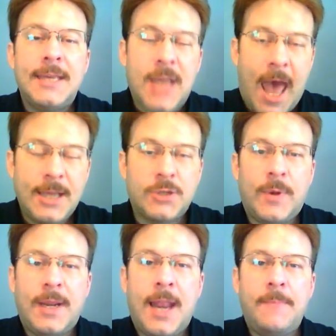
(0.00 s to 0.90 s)
his
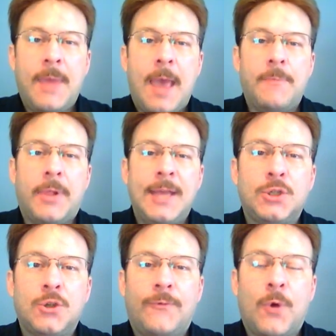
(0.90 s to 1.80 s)
highest-rated NBA
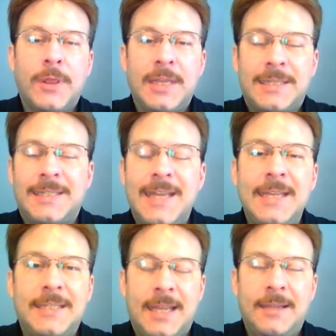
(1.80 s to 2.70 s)
so far this
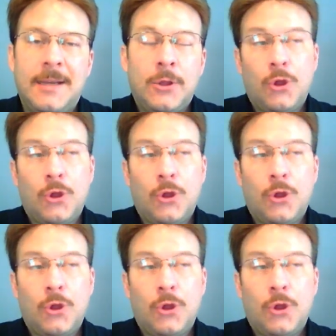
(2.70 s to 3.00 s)
season.